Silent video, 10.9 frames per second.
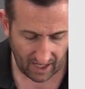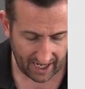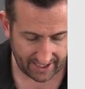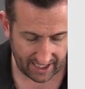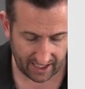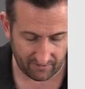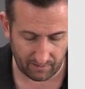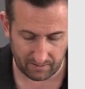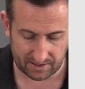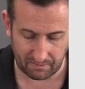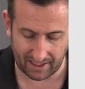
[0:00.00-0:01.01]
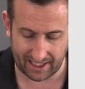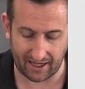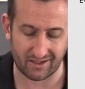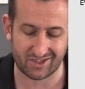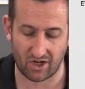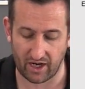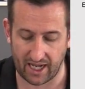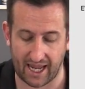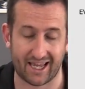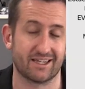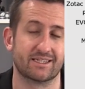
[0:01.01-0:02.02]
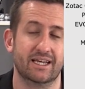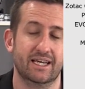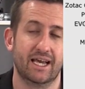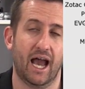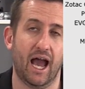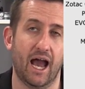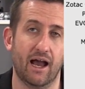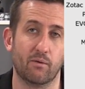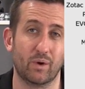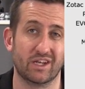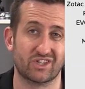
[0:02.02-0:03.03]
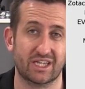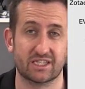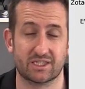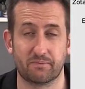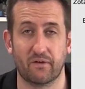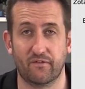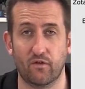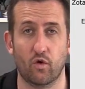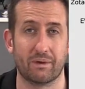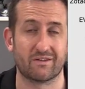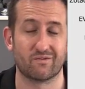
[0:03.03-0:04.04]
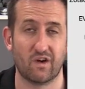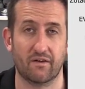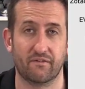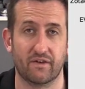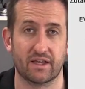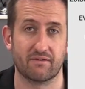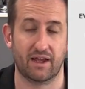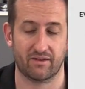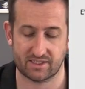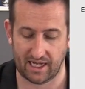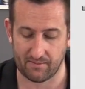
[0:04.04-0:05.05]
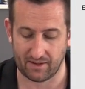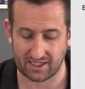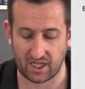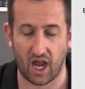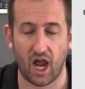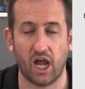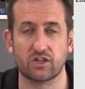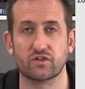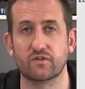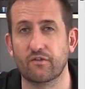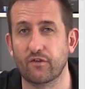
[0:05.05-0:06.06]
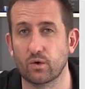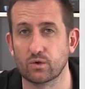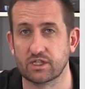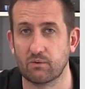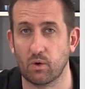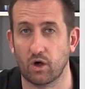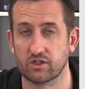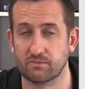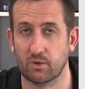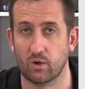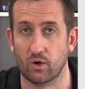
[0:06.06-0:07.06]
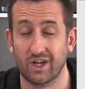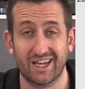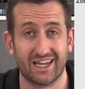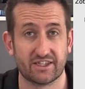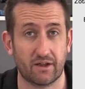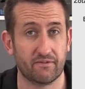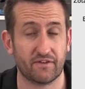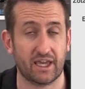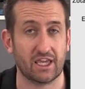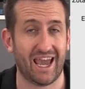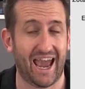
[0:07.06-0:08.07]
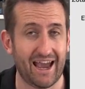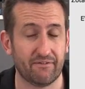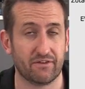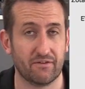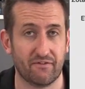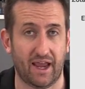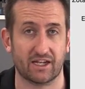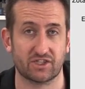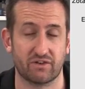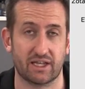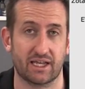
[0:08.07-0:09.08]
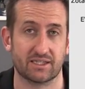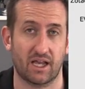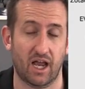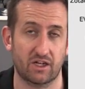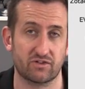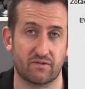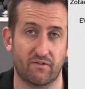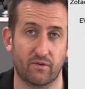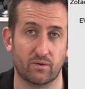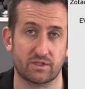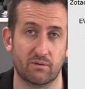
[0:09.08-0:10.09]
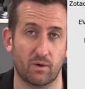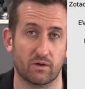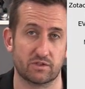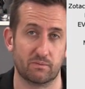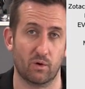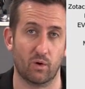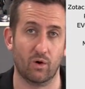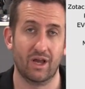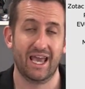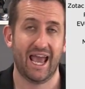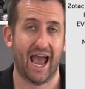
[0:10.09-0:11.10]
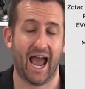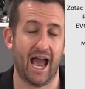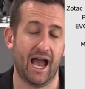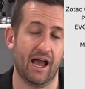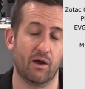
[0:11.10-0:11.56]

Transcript: And then if we were to pick out the Titan X, uh, which it's performing roughly around the same. That's 140 watts more. Don't forget you have to factor in that's 140 watts more uh,